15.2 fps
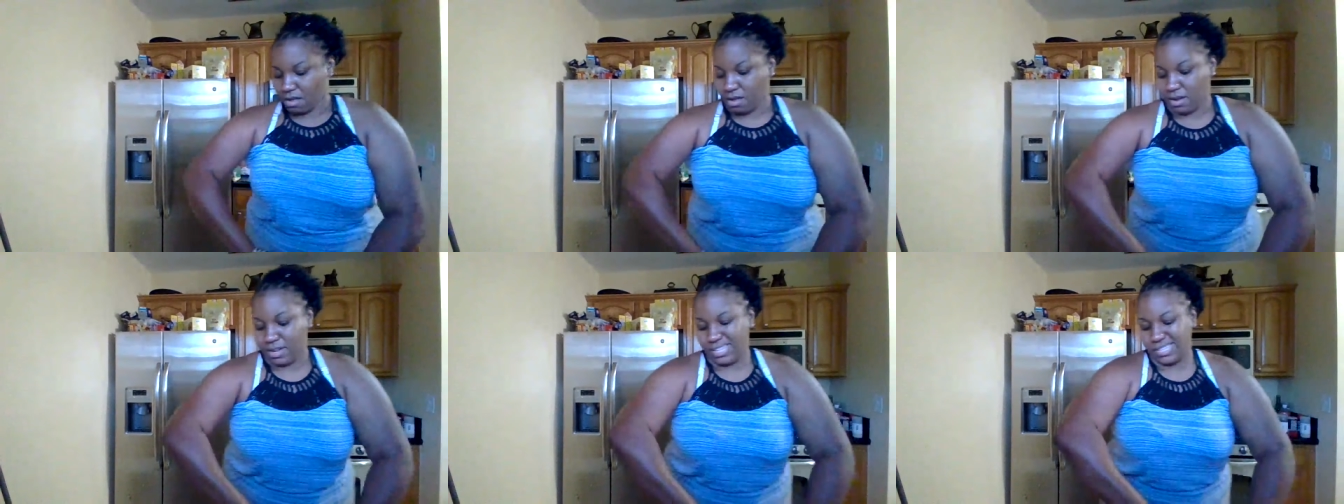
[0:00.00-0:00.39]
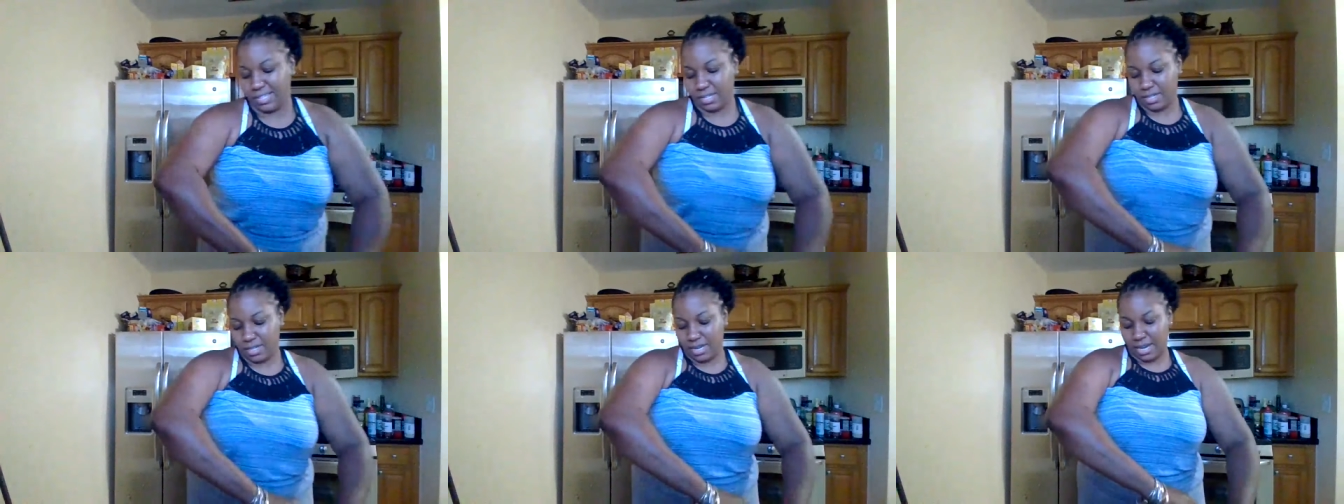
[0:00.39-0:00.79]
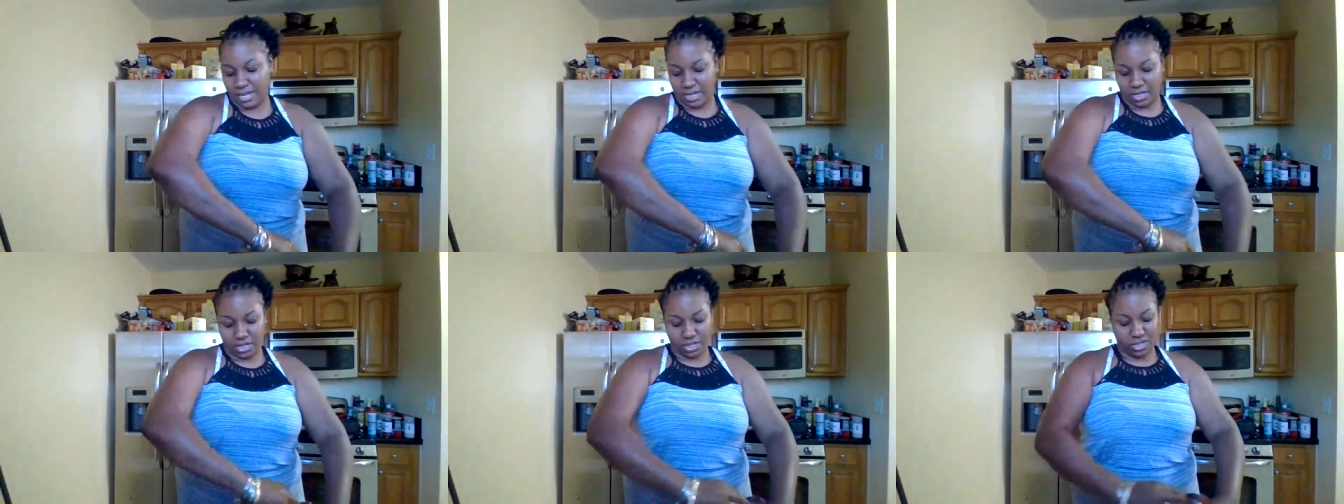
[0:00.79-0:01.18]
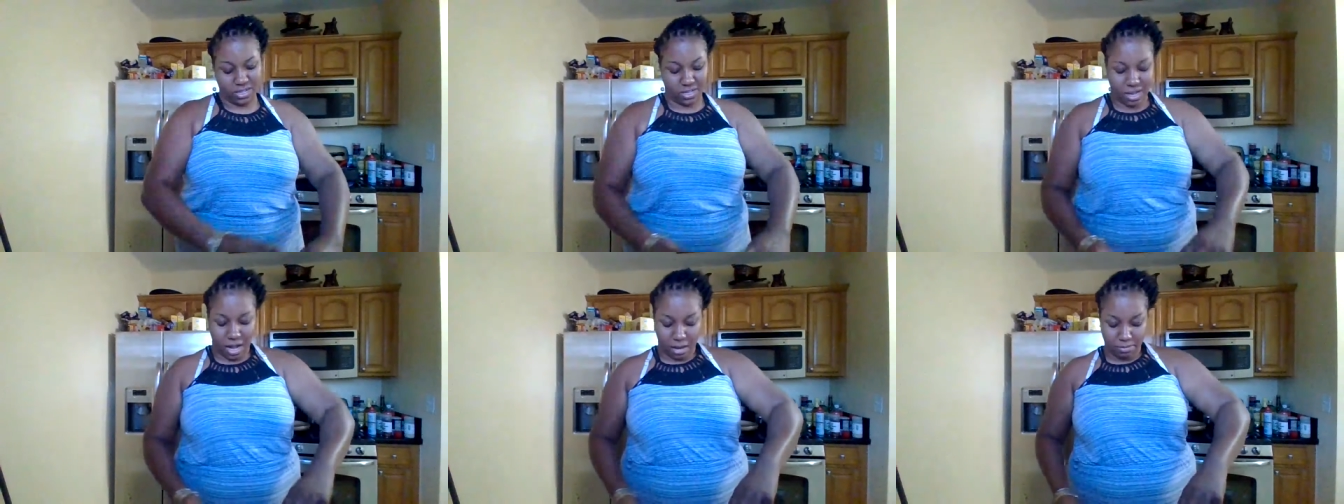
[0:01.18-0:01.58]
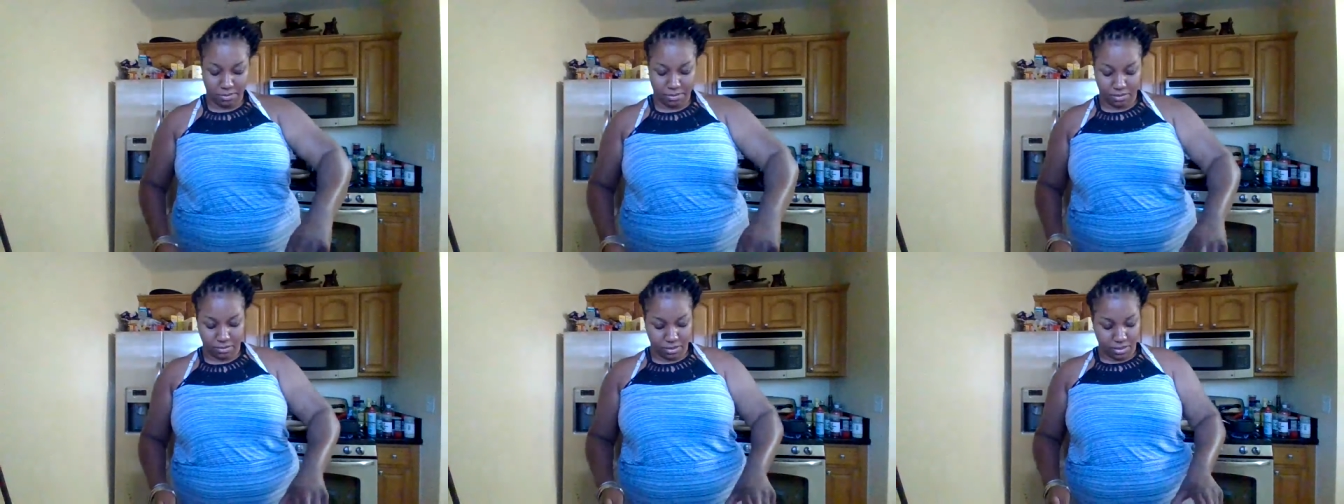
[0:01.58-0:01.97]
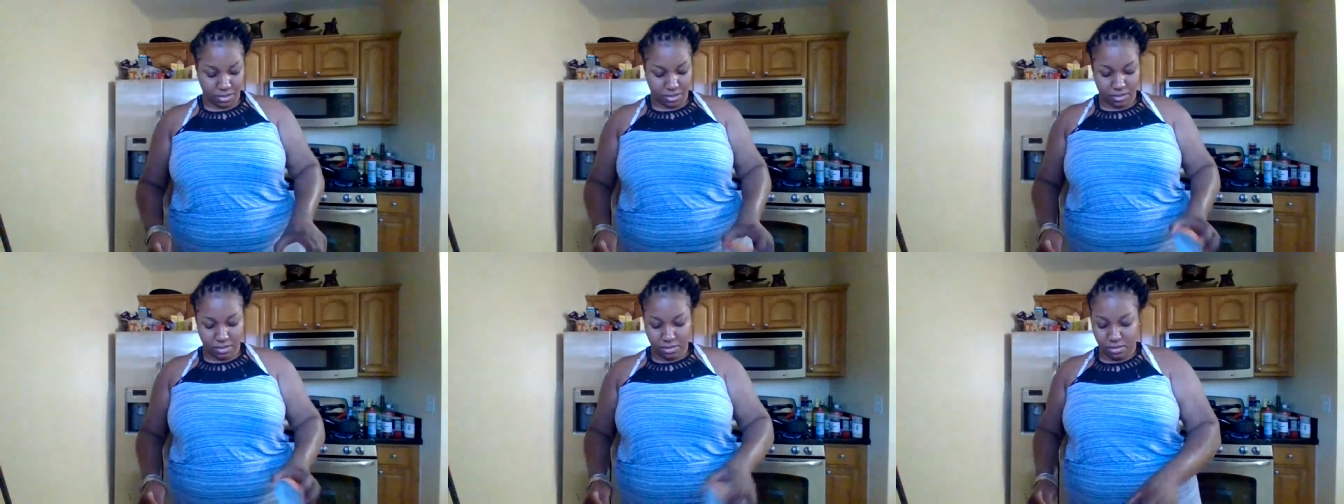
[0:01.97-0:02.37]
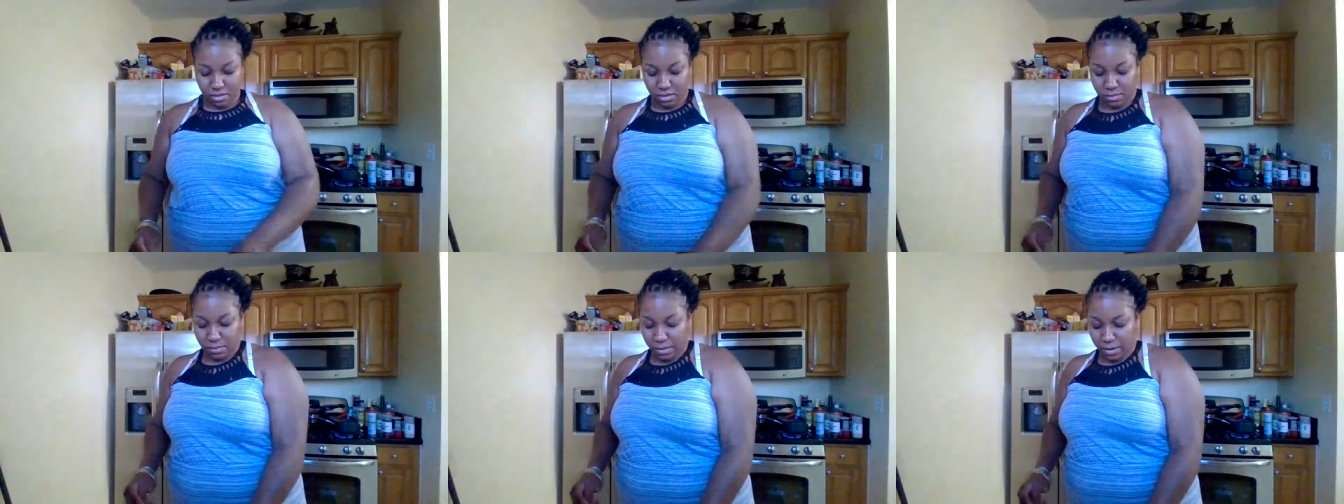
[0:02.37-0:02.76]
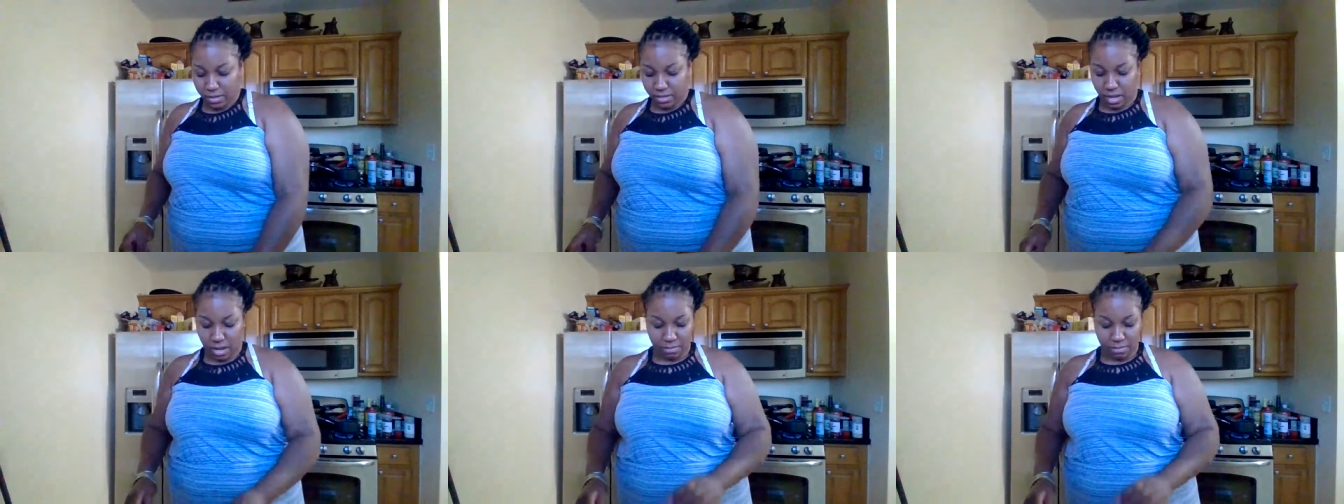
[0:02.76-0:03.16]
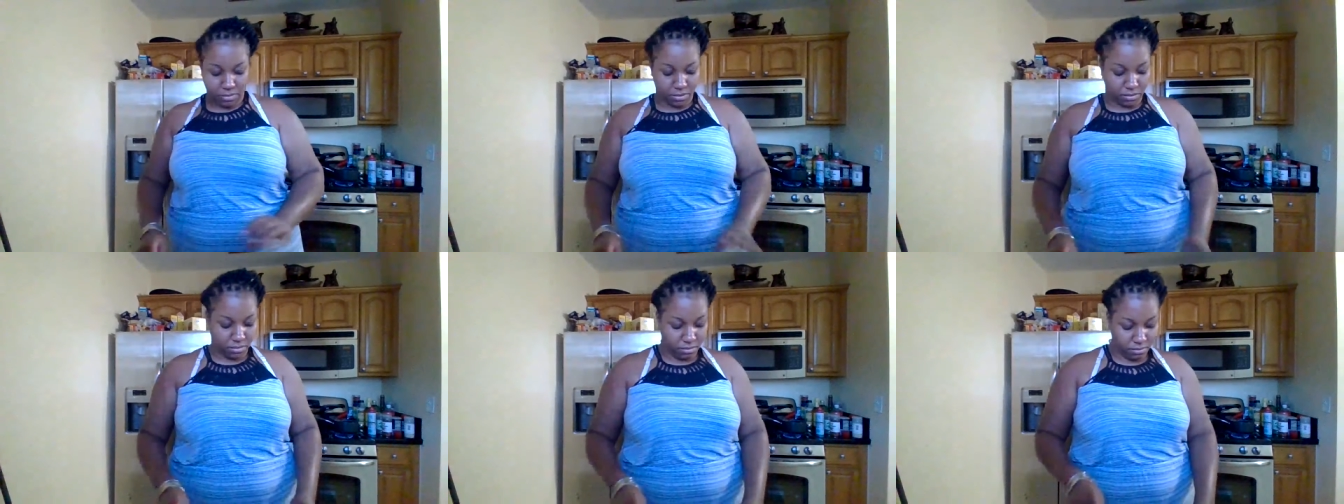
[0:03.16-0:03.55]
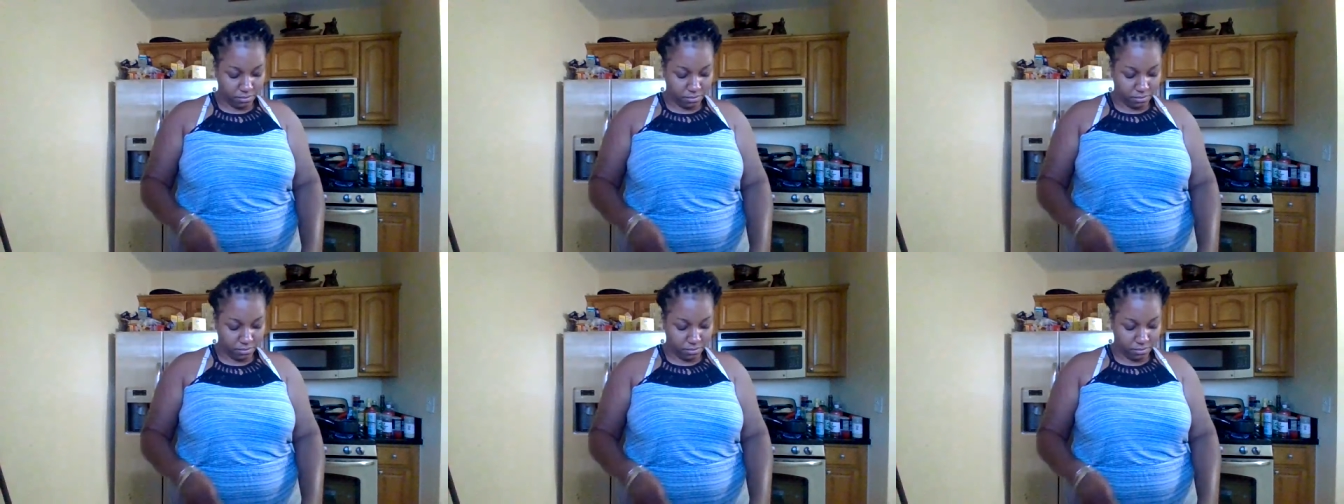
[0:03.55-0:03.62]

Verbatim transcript: Alright, just a good addition. This is optional again. This part is optional.